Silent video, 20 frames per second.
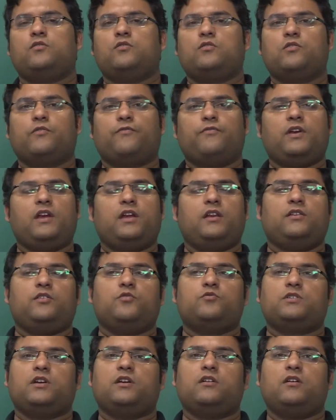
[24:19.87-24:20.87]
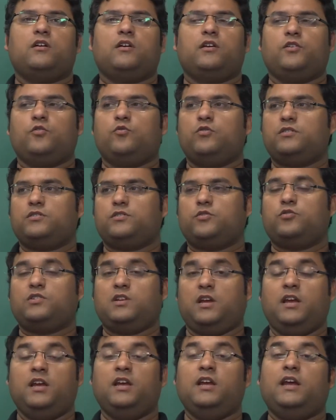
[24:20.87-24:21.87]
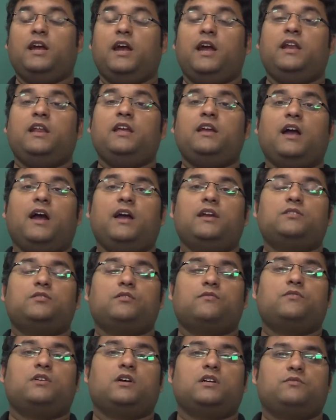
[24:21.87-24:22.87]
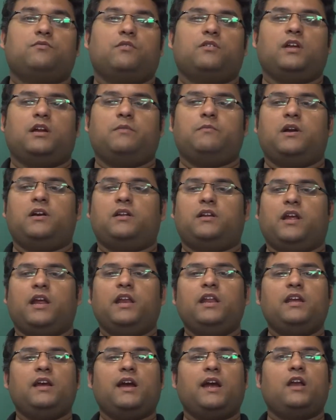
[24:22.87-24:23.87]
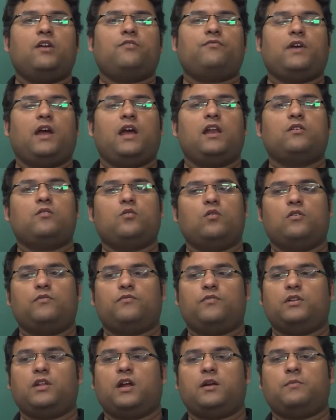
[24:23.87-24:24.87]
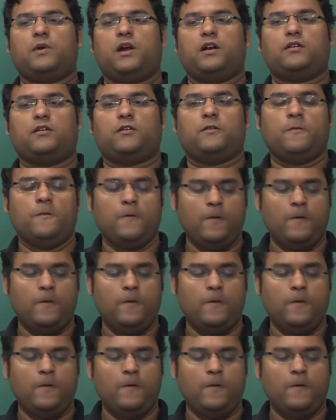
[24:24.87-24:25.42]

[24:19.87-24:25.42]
caffeine, using any kinds of drugs for that matter, any kind of alcohol for that matter.